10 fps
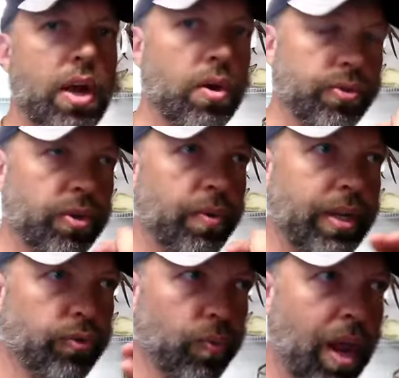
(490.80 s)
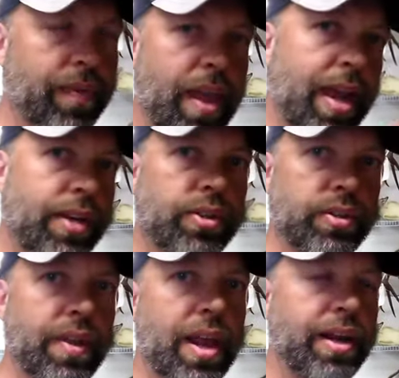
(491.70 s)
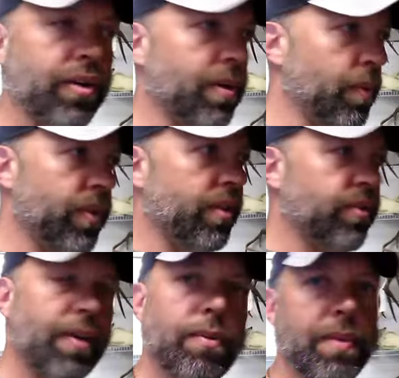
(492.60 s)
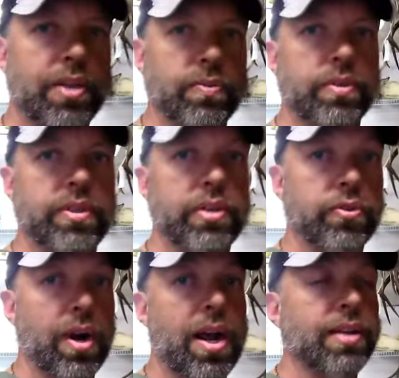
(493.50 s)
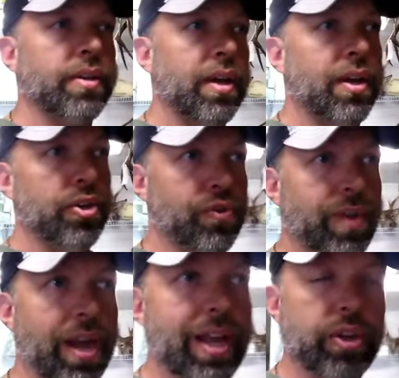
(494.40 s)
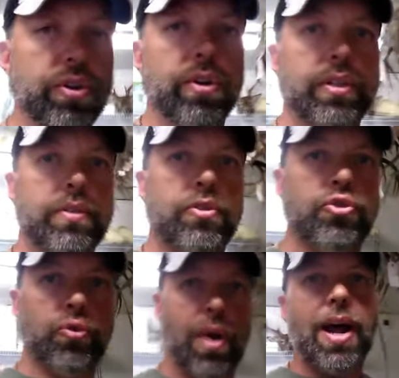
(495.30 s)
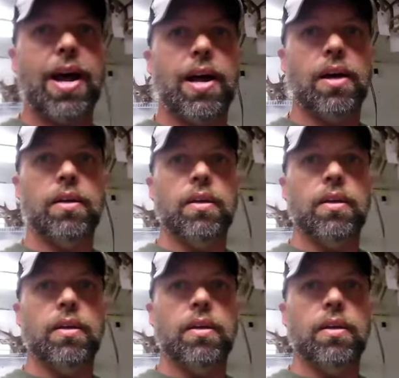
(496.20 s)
also gets right in the edges of that ear, and within several minutes once it dries, you've got a good, dry,